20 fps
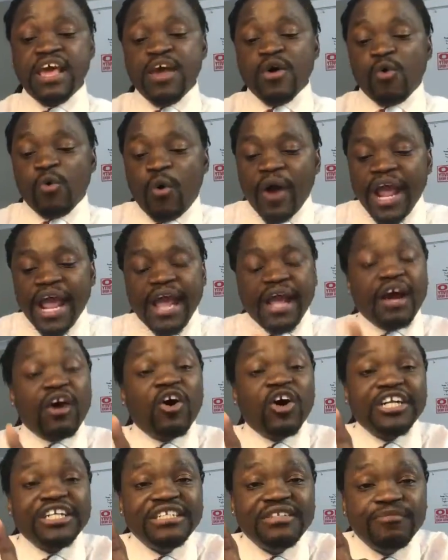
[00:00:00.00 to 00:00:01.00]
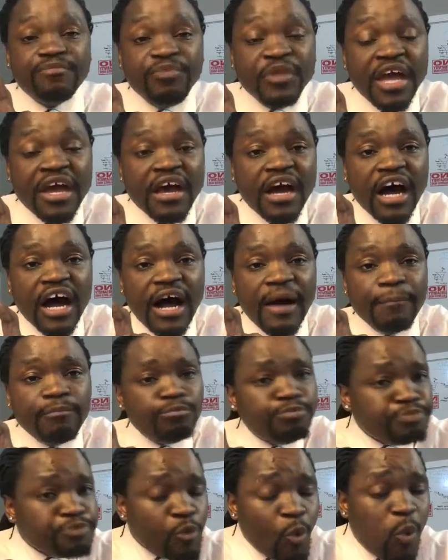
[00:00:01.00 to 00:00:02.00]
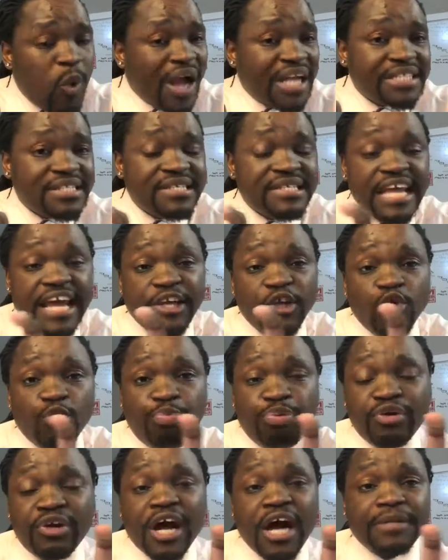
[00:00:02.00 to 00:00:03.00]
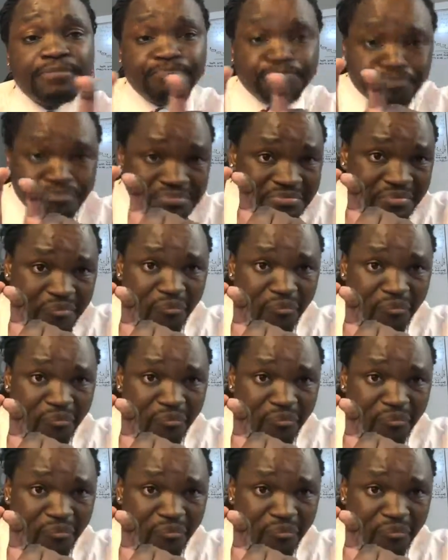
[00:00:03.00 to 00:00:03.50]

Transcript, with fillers: where on um, wednesday you put up